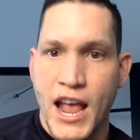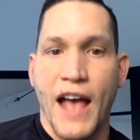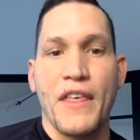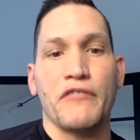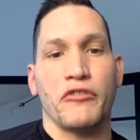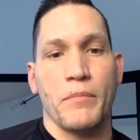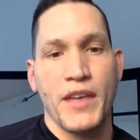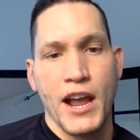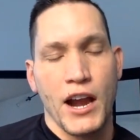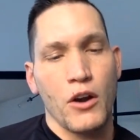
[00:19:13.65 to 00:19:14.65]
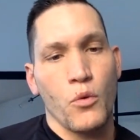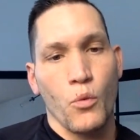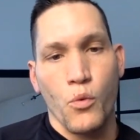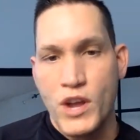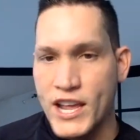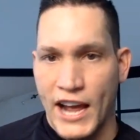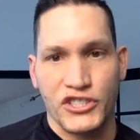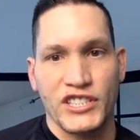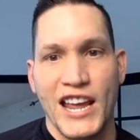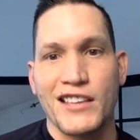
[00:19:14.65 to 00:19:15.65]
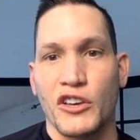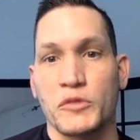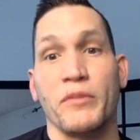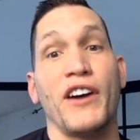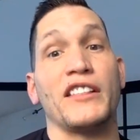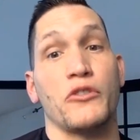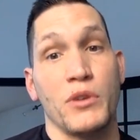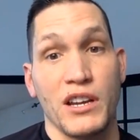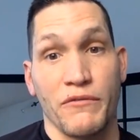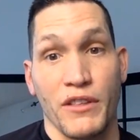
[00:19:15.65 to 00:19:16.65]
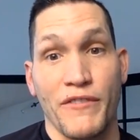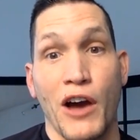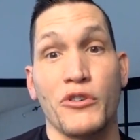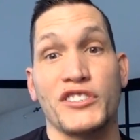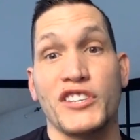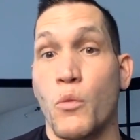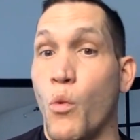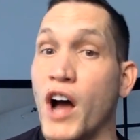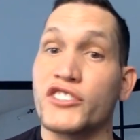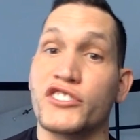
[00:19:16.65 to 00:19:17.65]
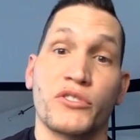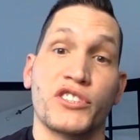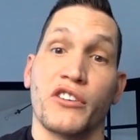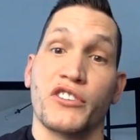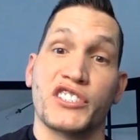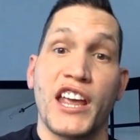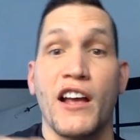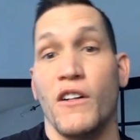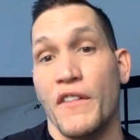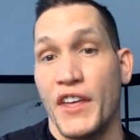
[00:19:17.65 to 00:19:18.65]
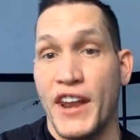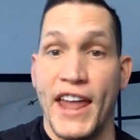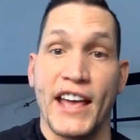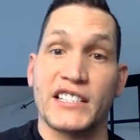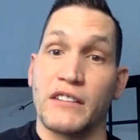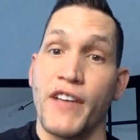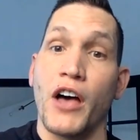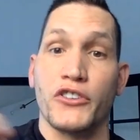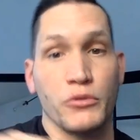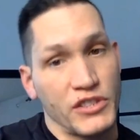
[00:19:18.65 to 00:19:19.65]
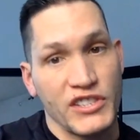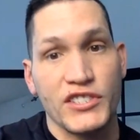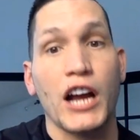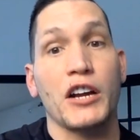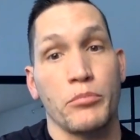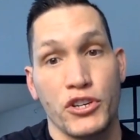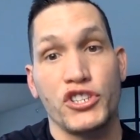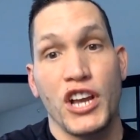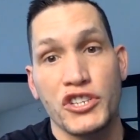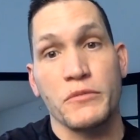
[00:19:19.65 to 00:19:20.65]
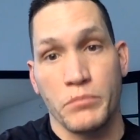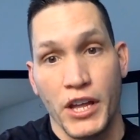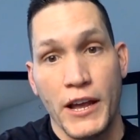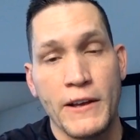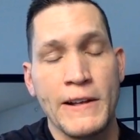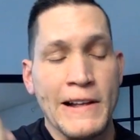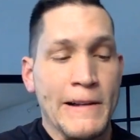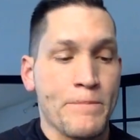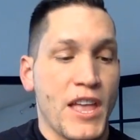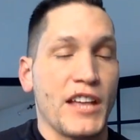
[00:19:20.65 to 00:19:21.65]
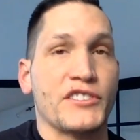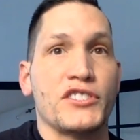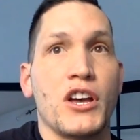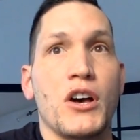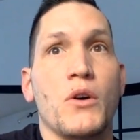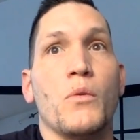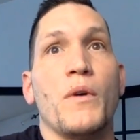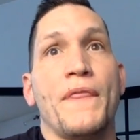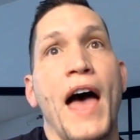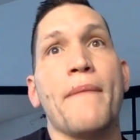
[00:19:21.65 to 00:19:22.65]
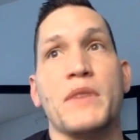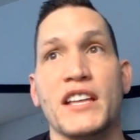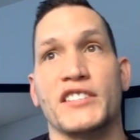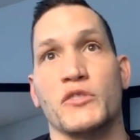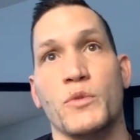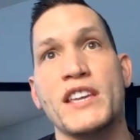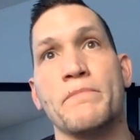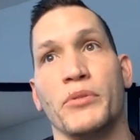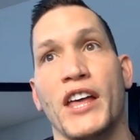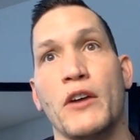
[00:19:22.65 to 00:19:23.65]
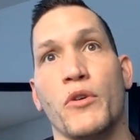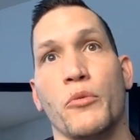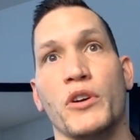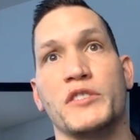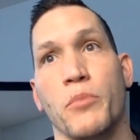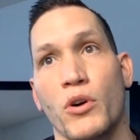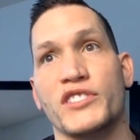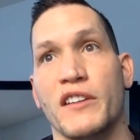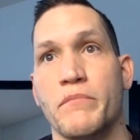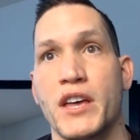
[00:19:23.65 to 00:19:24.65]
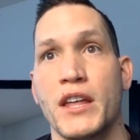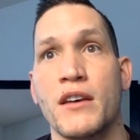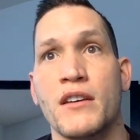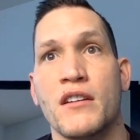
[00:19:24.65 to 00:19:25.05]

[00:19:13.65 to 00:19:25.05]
And then from there, we can actually take those, provide liquidity for the founders and watch those suckers scale on the net asset value. So it's a stock appreciation play. And so what that means is we can play with where sports have been